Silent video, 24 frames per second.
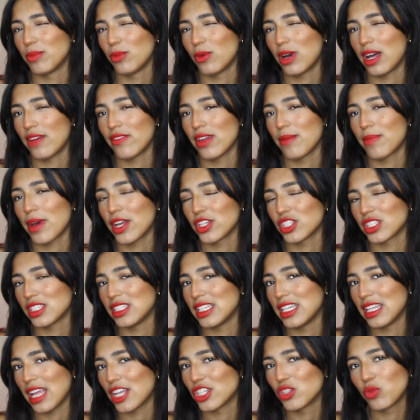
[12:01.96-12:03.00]
people have it, but I just
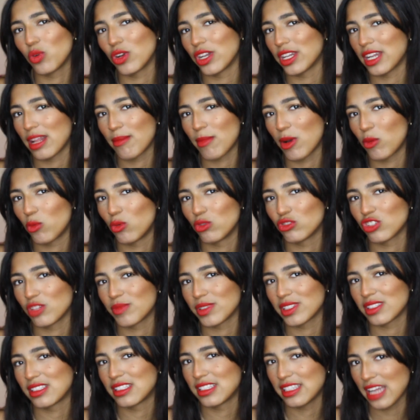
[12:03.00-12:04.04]
need, I just wanted it in my
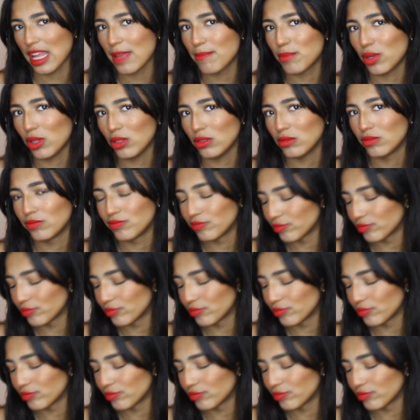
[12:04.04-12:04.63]
wardrobe as a staple.